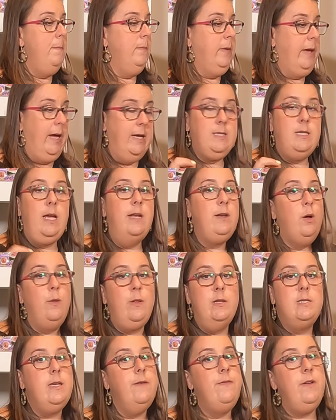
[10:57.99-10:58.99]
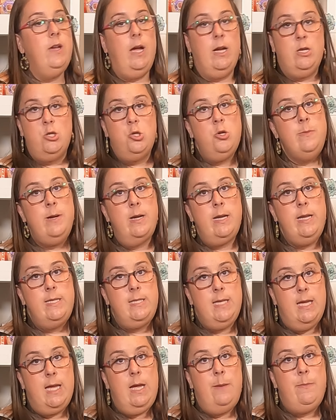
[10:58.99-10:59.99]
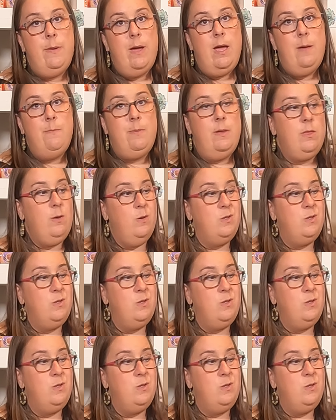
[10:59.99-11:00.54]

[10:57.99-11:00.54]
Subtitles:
Yes, I know that's giving extra money to eBay, but